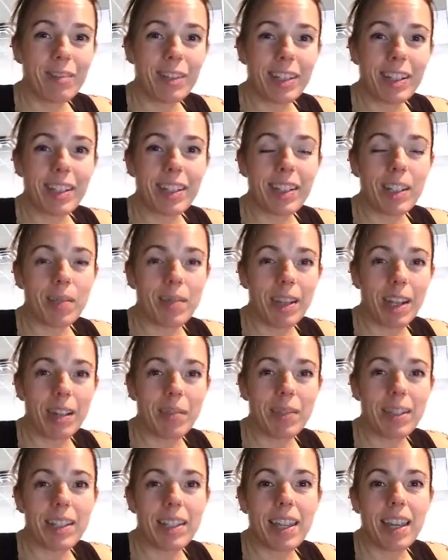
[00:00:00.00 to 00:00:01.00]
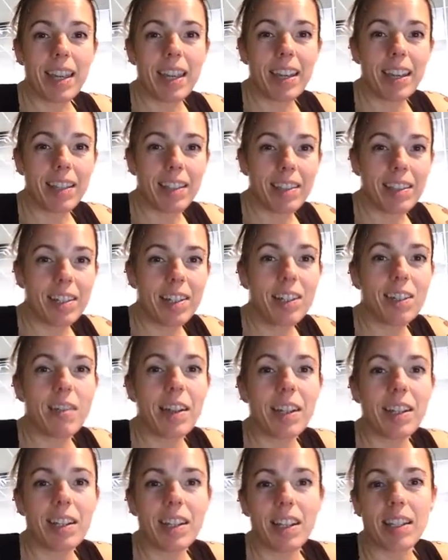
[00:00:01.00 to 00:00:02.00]
we'll sometimes stay in a
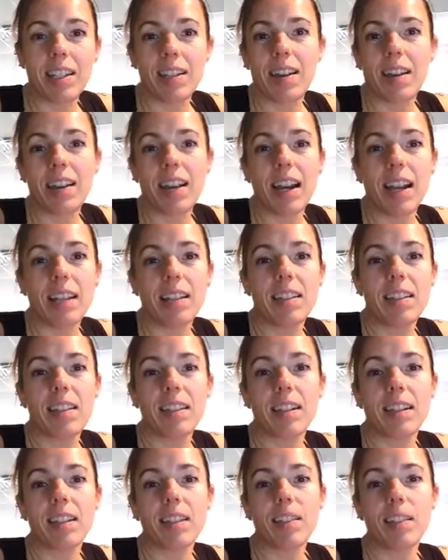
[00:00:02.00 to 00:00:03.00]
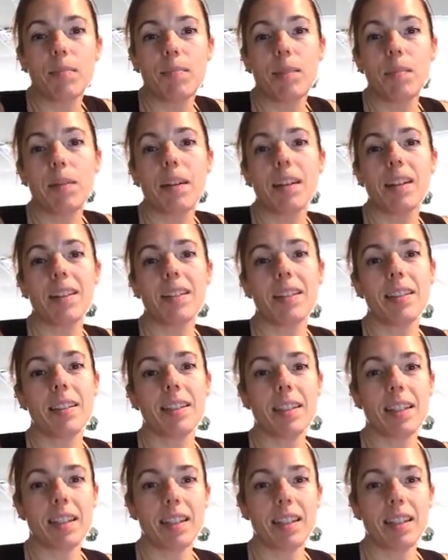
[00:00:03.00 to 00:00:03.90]
situation that's not ideal simply because